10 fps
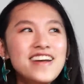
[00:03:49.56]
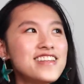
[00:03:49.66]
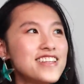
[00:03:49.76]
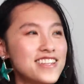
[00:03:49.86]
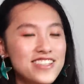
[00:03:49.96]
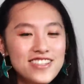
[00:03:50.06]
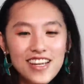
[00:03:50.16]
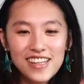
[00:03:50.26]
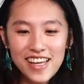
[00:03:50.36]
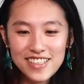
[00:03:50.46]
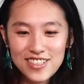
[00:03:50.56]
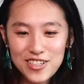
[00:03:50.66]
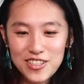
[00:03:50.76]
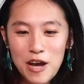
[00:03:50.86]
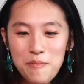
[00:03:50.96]
the, the sunlight
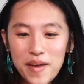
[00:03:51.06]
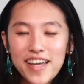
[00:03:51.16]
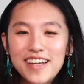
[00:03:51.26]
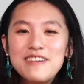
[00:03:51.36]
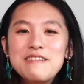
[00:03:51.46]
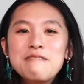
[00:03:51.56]
starts coming in.